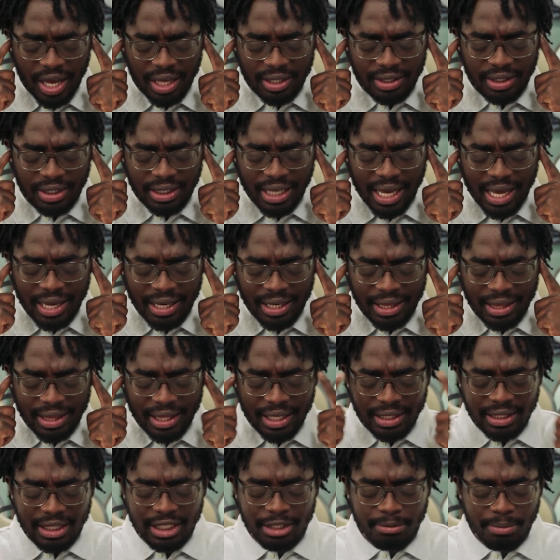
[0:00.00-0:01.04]
and said,
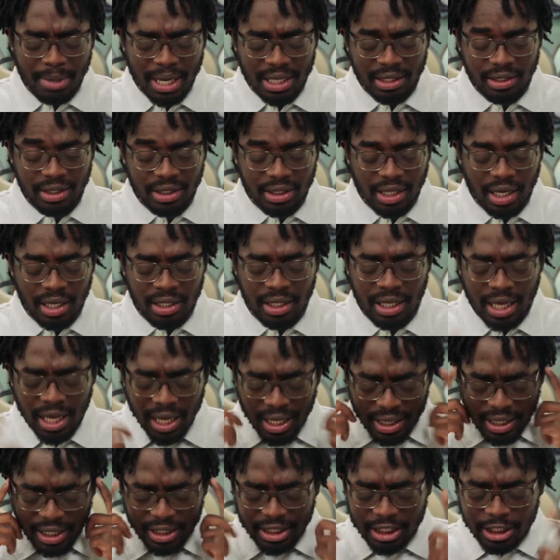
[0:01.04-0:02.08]
this is my son,
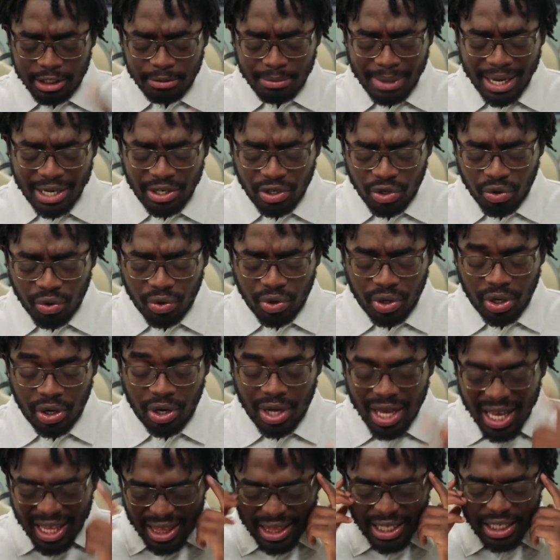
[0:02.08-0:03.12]
this is my daughter,
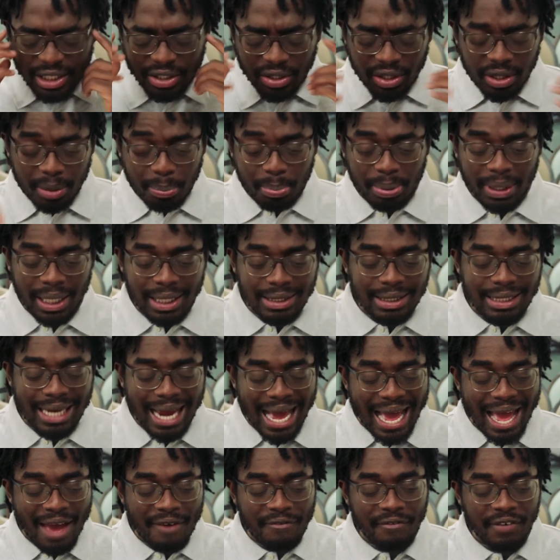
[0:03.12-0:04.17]
these are the plans that I
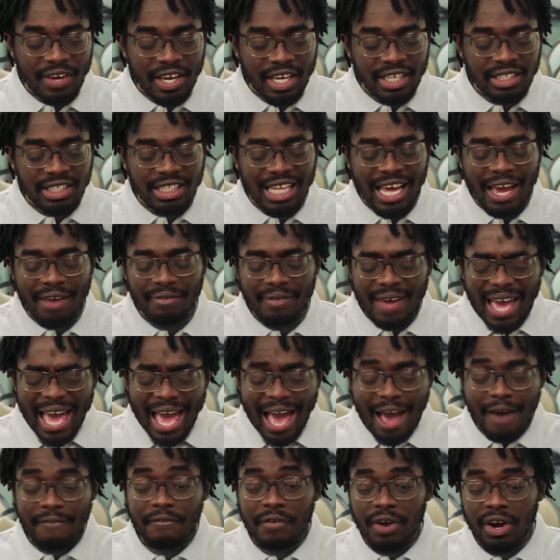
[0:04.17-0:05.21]
have for his life,
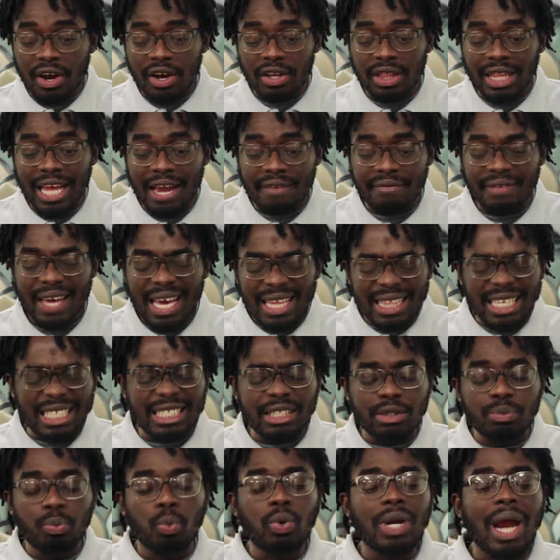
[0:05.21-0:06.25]
have for her life,
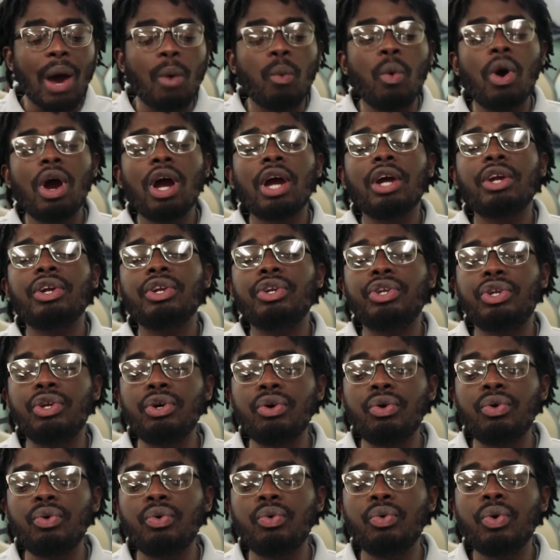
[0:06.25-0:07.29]
this is what I want her to
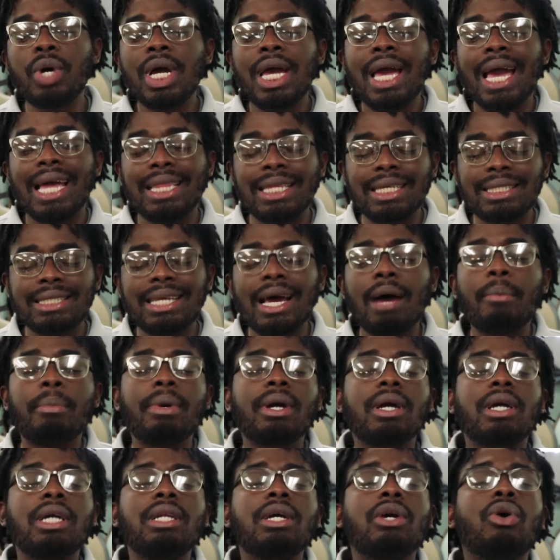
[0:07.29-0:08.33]
do, and this is how
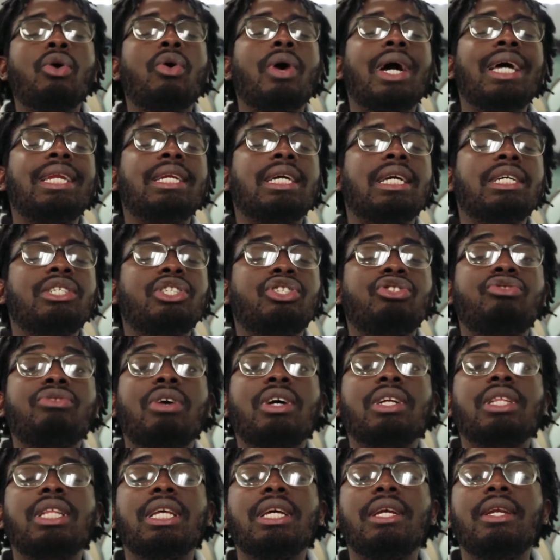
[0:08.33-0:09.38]
I'm gonna go ahead and
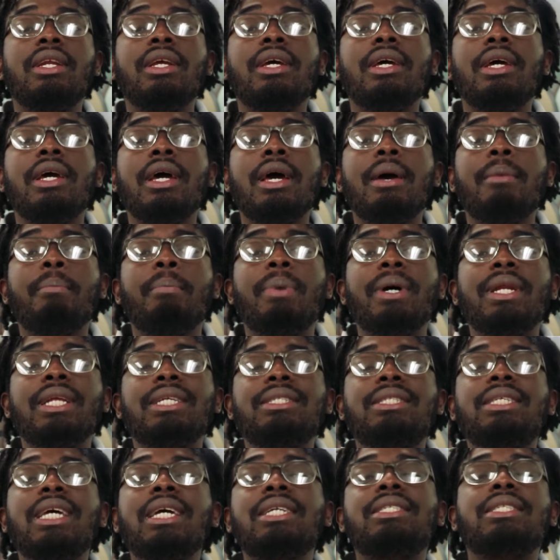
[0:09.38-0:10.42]
construct it. But
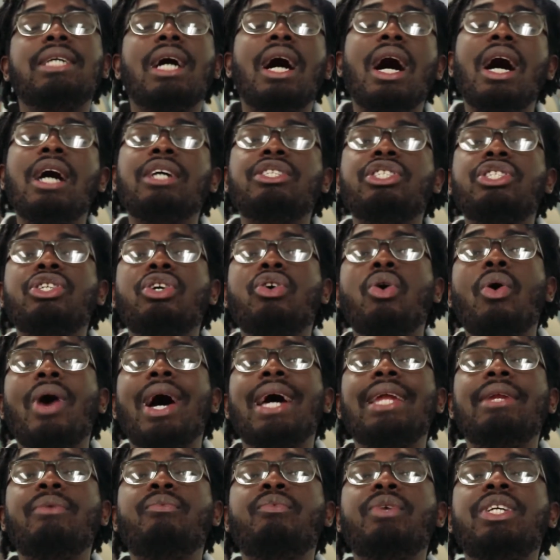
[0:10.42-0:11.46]
it takes us to go
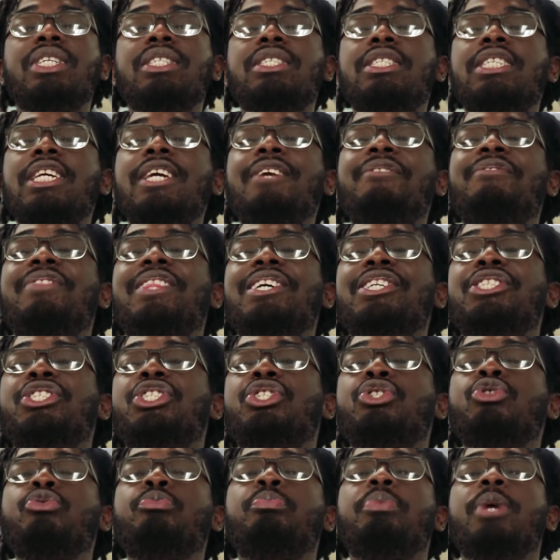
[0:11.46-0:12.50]
ahead and receive
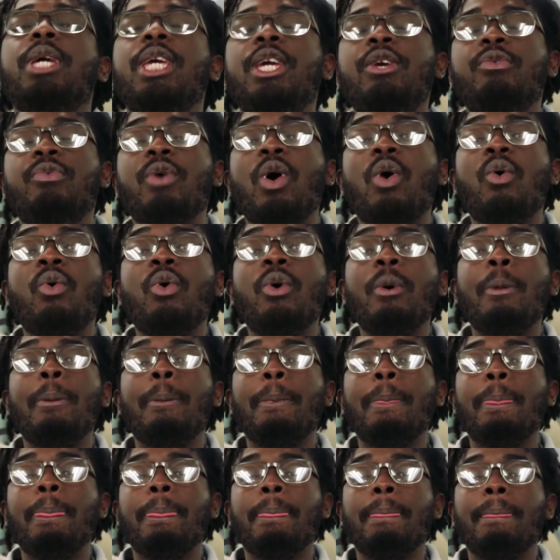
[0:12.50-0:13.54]
this superhero
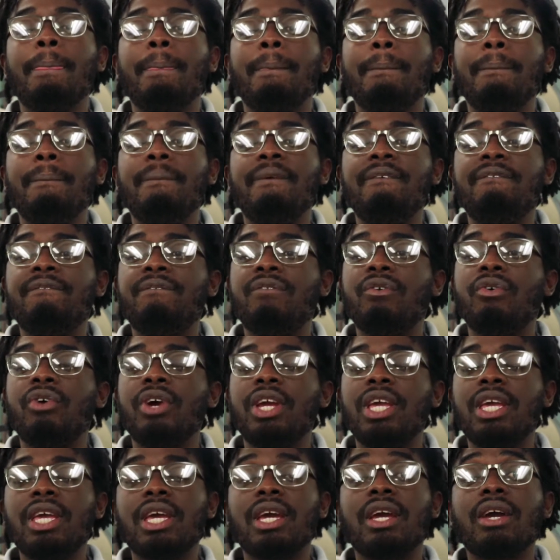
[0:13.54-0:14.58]
before
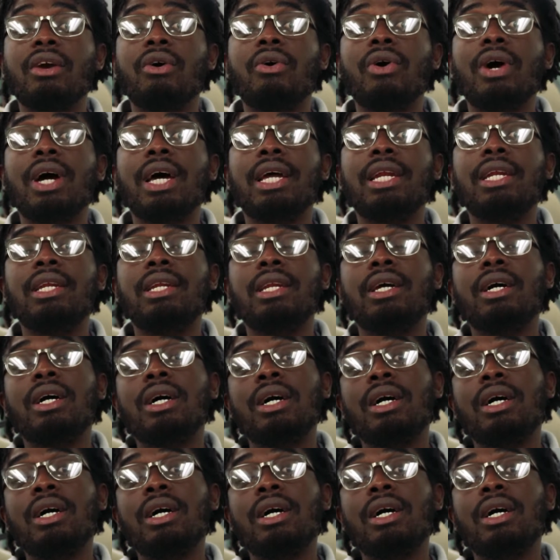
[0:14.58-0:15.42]
he can go ahead and